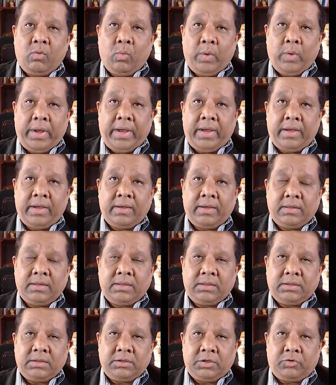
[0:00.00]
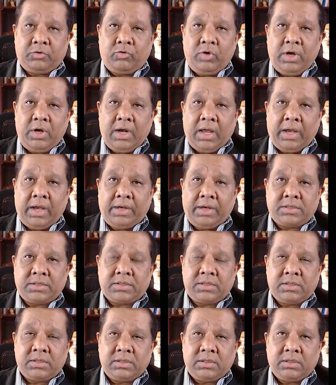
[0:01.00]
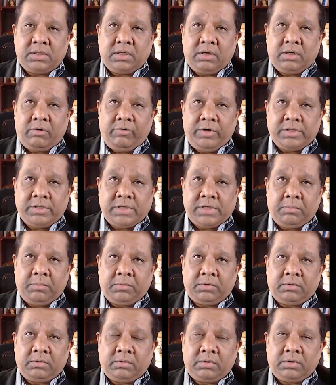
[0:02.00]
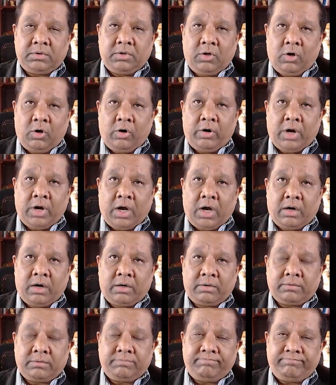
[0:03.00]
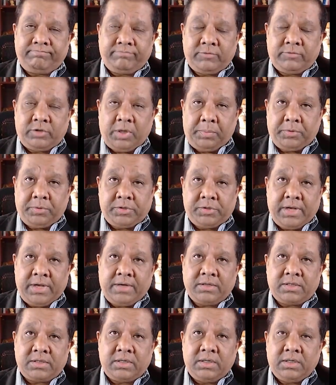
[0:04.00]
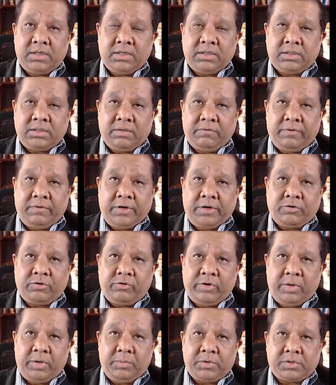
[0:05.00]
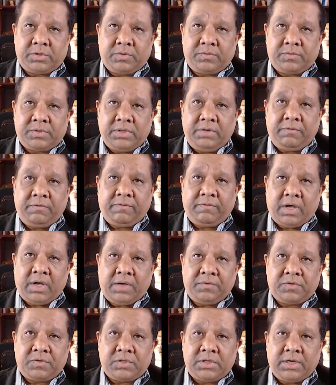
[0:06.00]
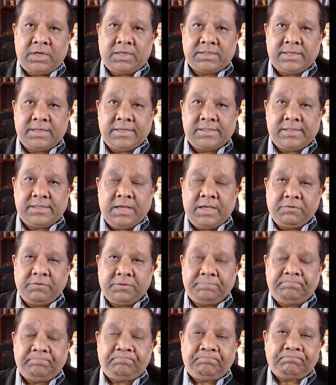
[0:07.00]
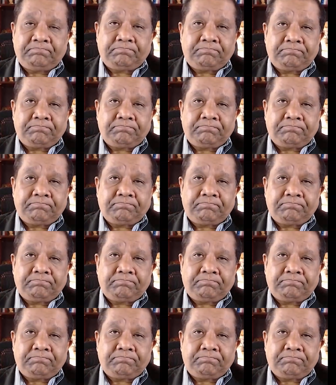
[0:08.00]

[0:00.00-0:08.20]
where the 3 lights resemble or represent the ventral ramus of C5, 6, and 7.